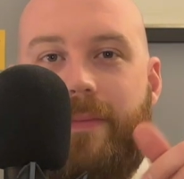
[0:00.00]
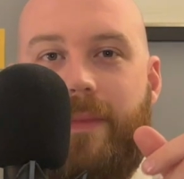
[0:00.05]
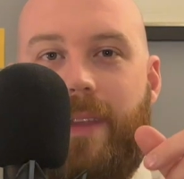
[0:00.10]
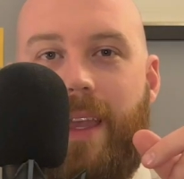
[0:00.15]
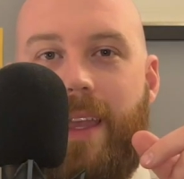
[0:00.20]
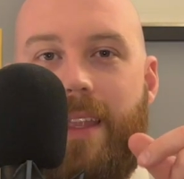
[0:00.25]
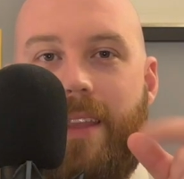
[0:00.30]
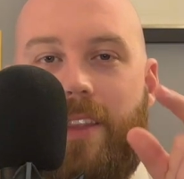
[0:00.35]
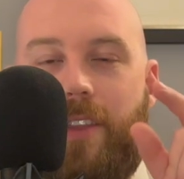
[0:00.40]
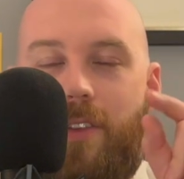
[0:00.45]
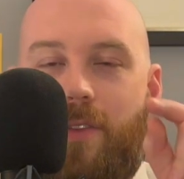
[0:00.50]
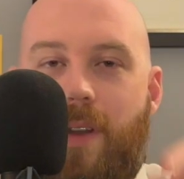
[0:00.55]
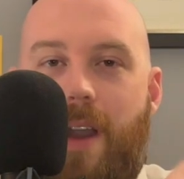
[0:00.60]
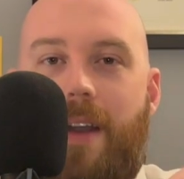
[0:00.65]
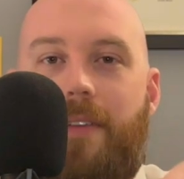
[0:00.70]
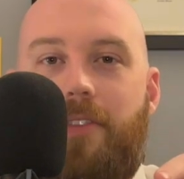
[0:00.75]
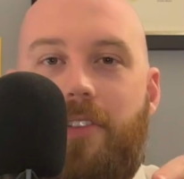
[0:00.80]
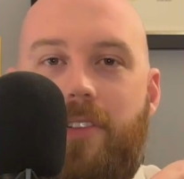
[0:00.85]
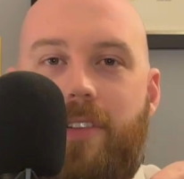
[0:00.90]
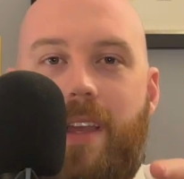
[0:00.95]
And you
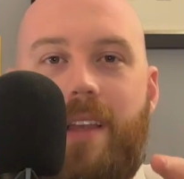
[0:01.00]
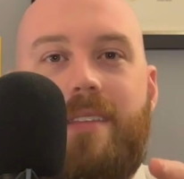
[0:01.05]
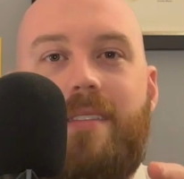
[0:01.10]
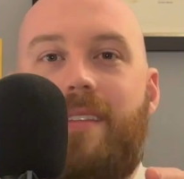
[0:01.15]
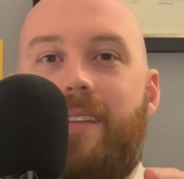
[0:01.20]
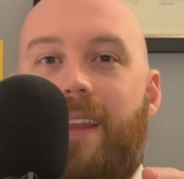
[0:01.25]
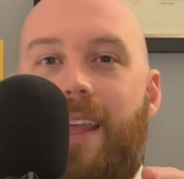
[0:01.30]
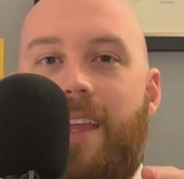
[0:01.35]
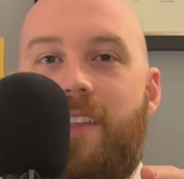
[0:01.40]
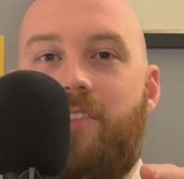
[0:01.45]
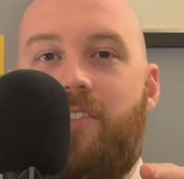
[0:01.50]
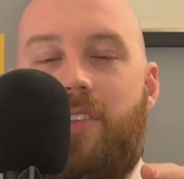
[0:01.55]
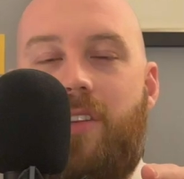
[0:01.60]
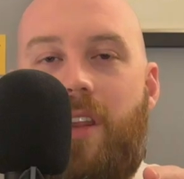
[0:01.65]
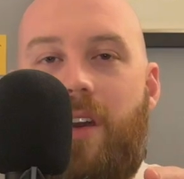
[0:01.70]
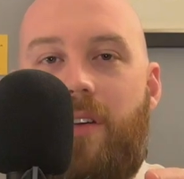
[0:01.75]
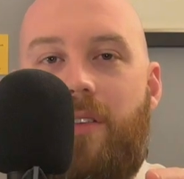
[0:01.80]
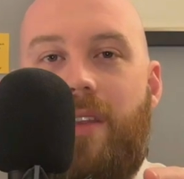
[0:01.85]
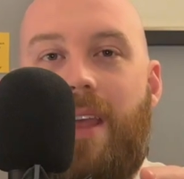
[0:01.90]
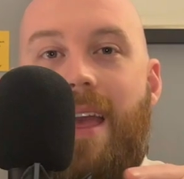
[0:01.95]
have your destination
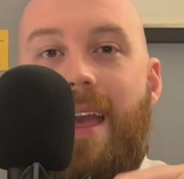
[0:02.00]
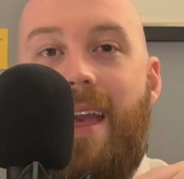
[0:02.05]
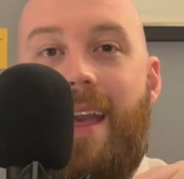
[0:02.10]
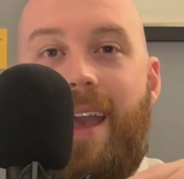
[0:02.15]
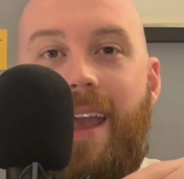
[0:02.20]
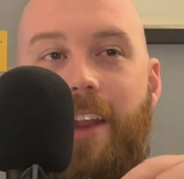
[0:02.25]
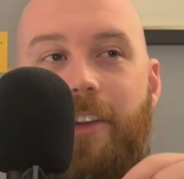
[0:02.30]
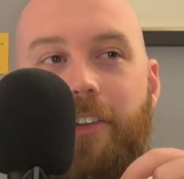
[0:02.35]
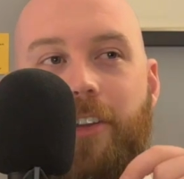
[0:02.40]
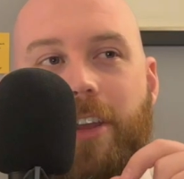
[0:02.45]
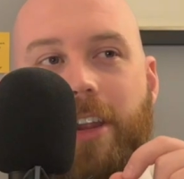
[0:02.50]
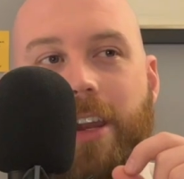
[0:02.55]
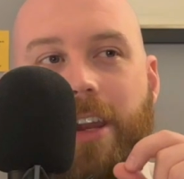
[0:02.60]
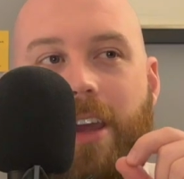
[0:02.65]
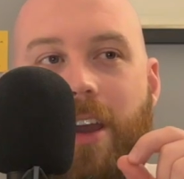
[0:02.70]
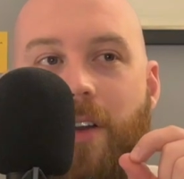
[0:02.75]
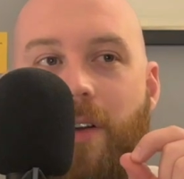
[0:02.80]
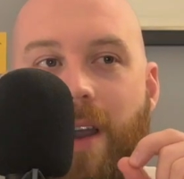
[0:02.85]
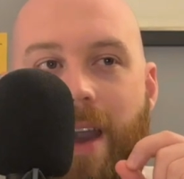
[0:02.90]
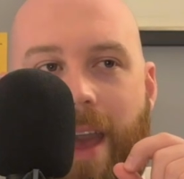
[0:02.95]
note, and you're going to
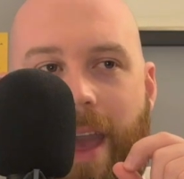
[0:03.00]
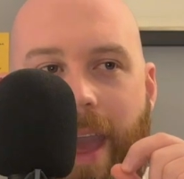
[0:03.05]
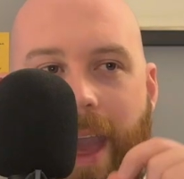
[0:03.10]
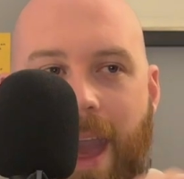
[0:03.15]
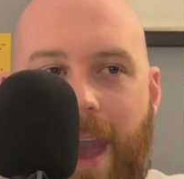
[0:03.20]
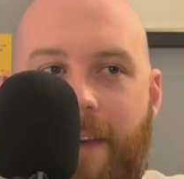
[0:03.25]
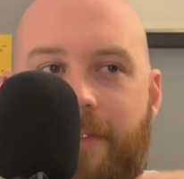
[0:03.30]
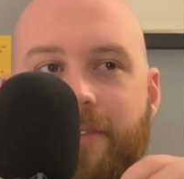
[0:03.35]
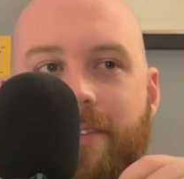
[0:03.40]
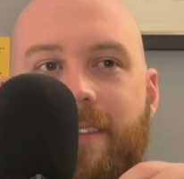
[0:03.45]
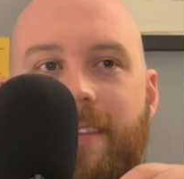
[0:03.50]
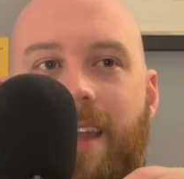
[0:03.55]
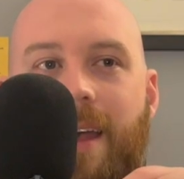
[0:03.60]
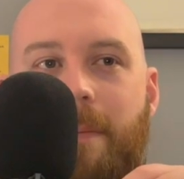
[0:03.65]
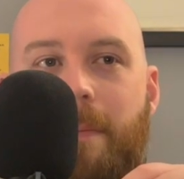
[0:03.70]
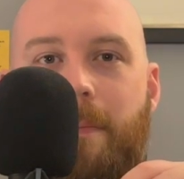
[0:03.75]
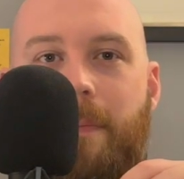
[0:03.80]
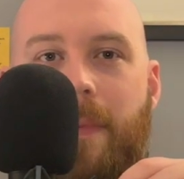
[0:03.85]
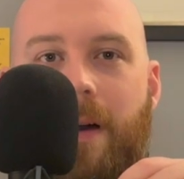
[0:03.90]
go a half step